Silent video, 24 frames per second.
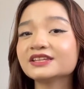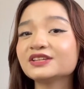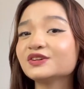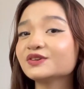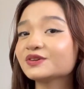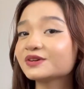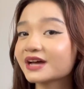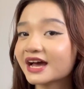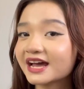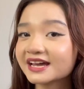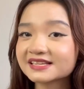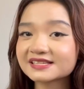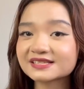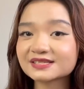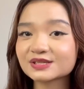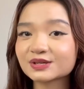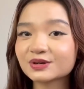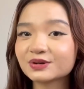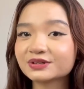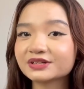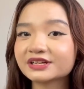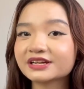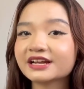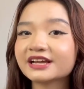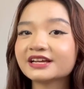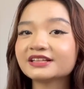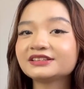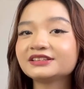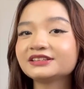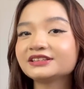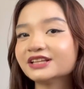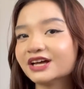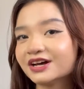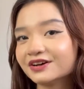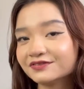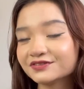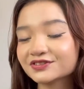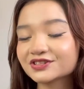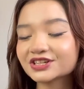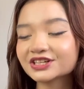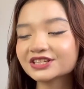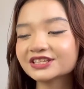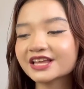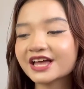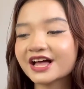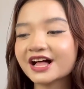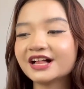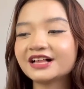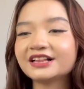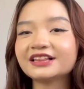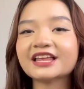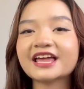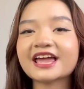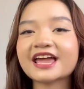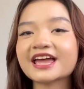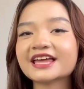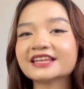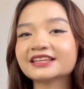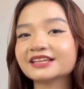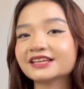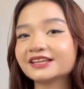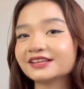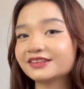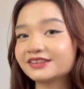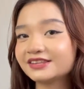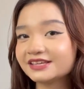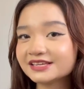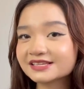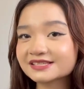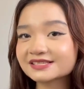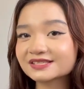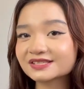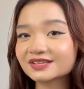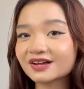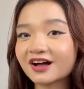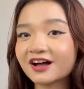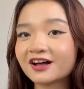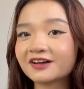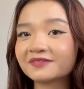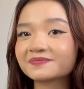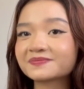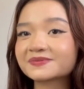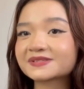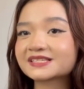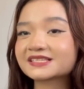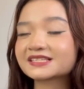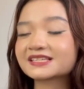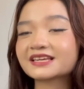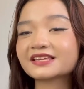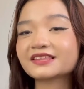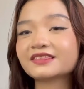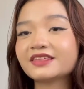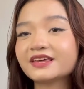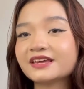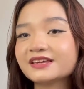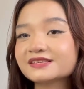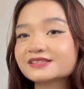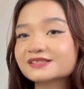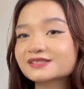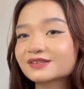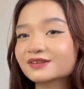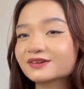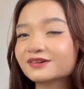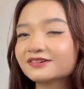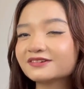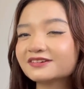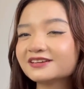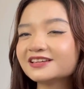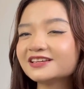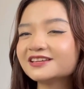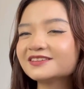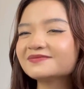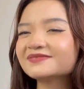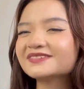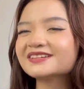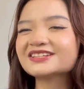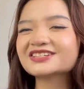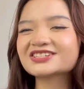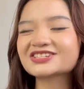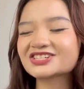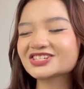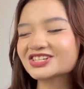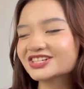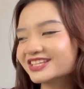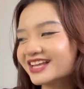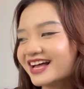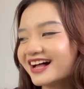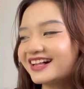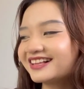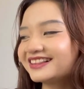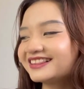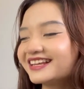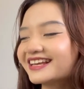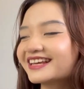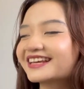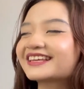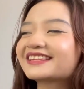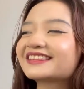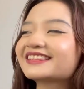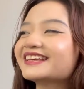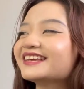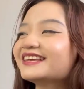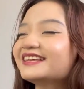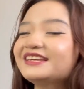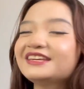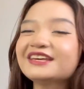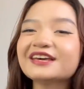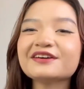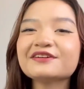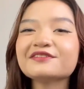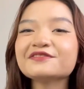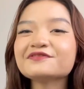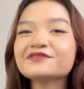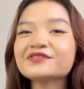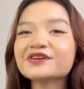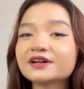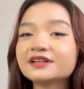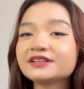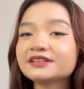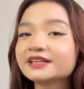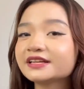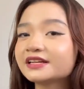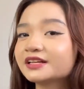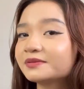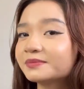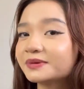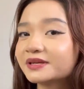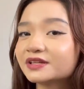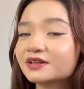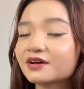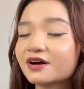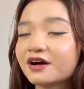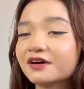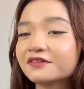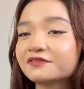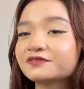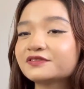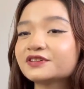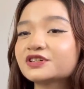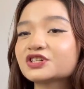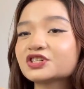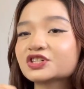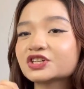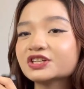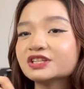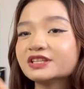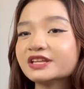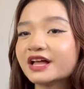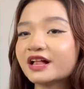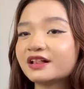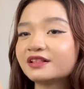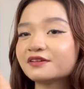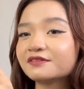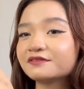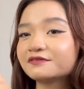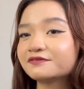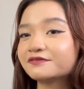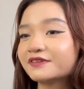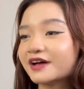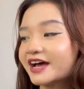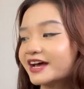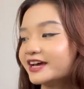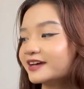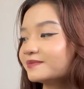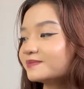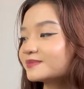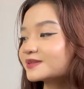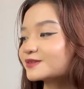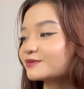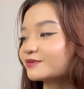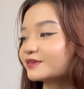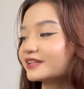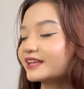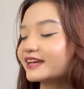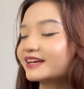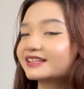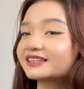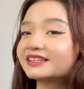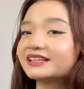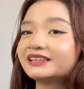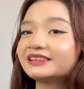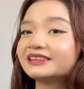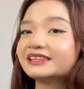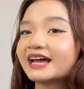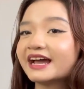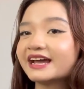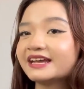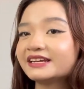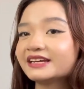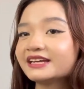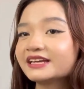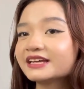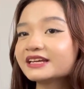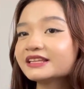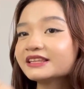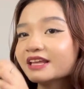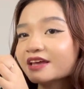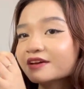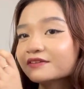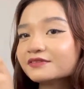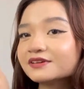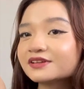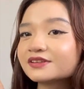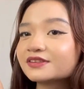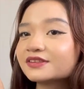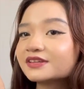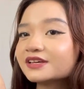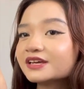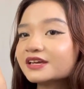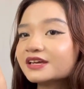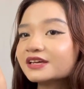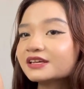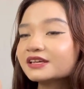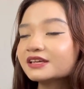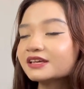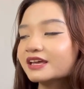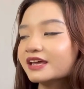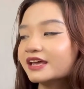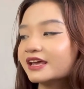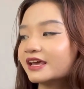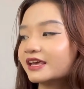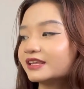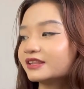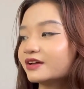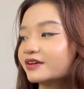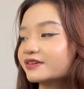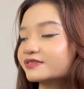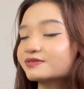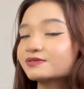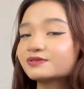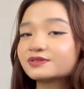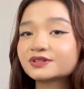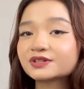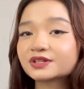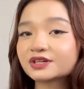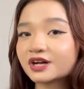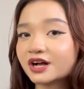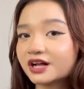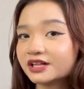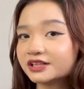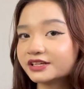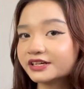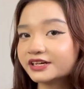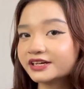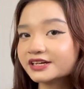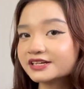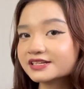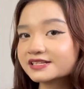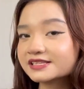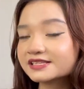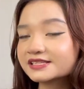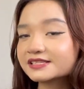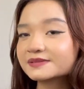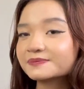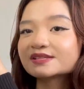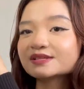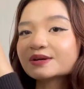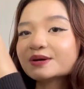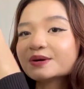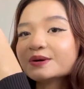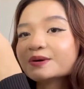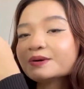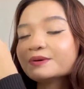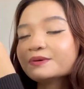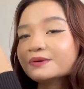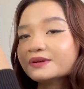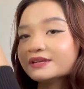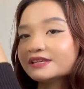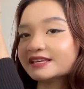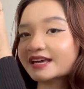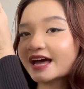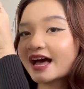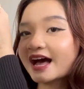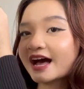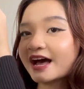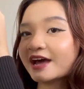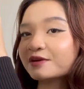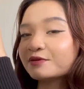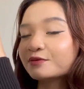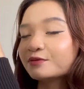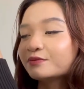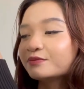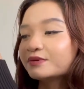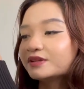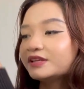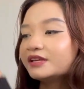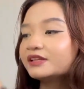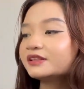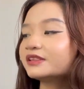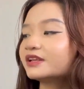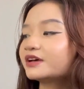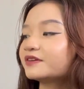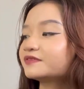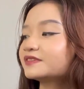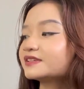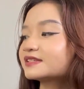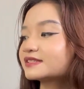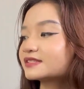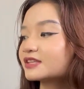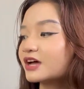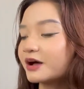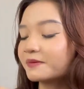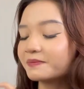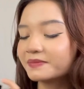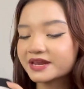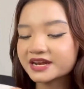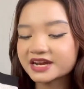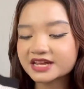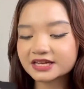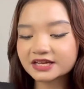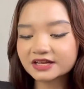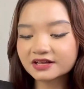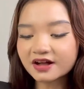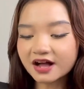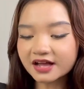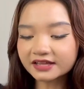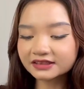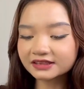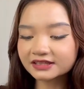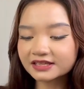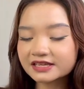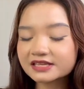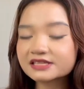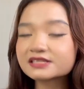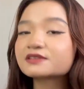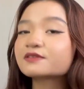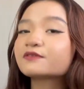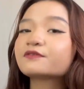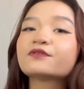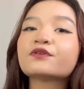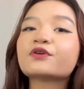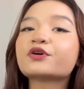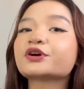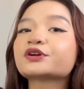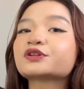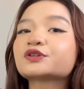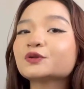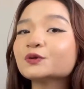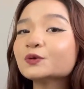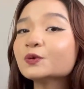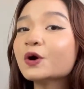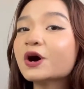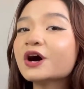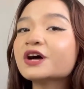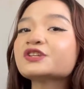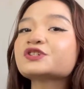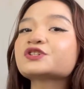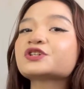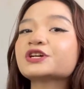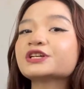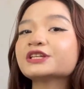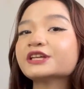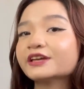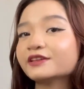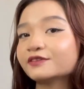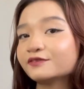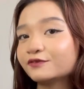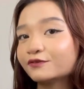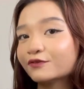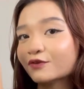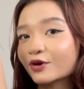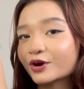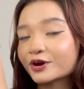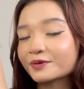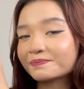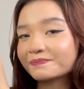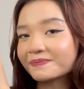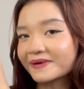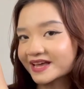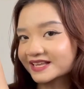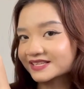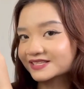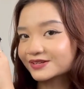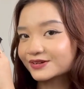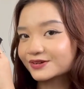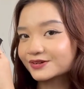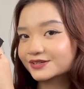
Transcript: you guys know that I love Chanel, and these tops, they scream Chanel. Like, they give a little bit of the Chanel vibes with like the lining and everything, and also the colors. So yeah, I really love this top, and I got this for 204 pesos.